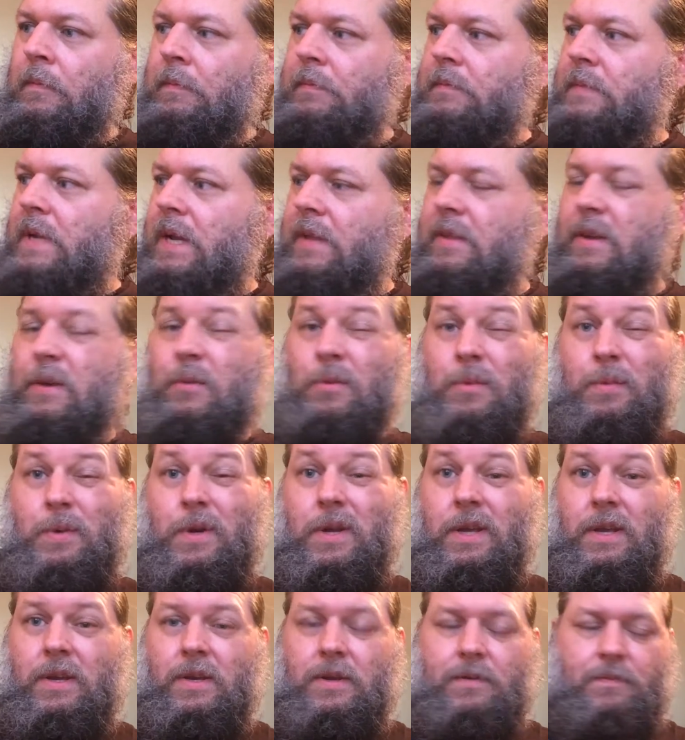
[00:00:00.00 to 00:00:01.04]
I think we're pretty
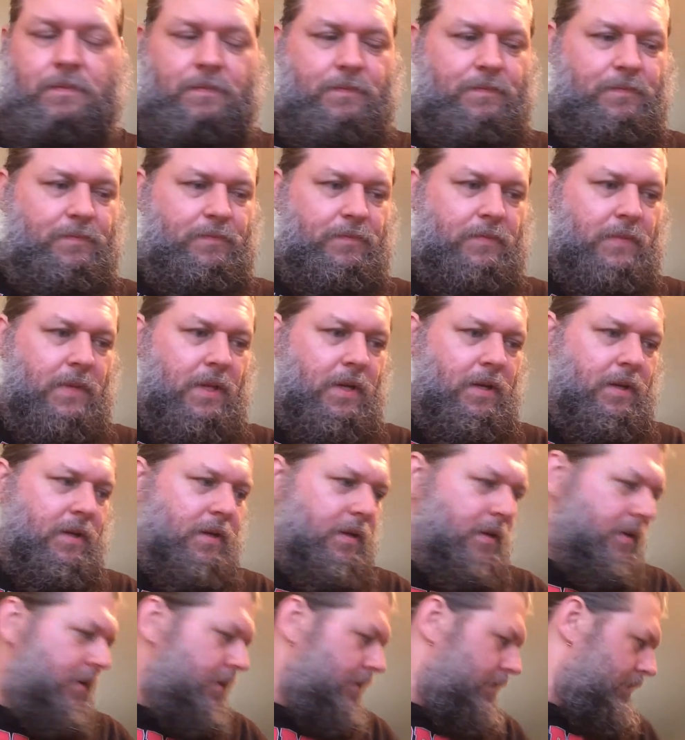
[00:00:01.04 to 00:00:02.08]
good.
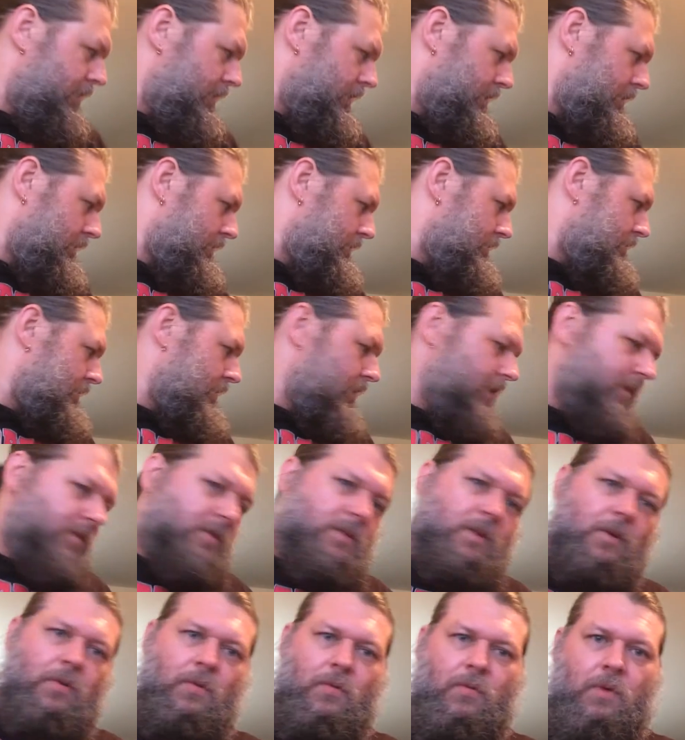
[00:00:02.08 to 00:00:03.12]
And it's kind of
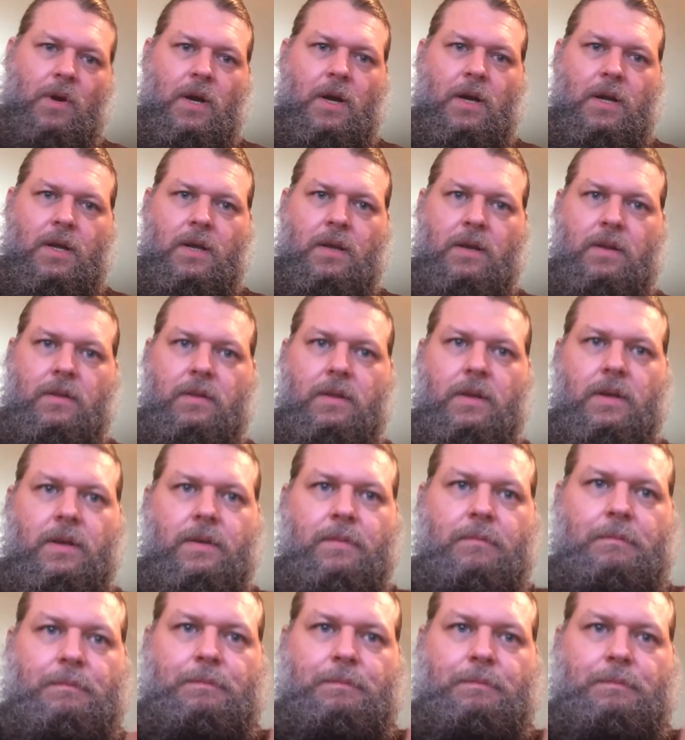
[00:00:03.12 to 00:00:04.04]
stoner rock kind of thing.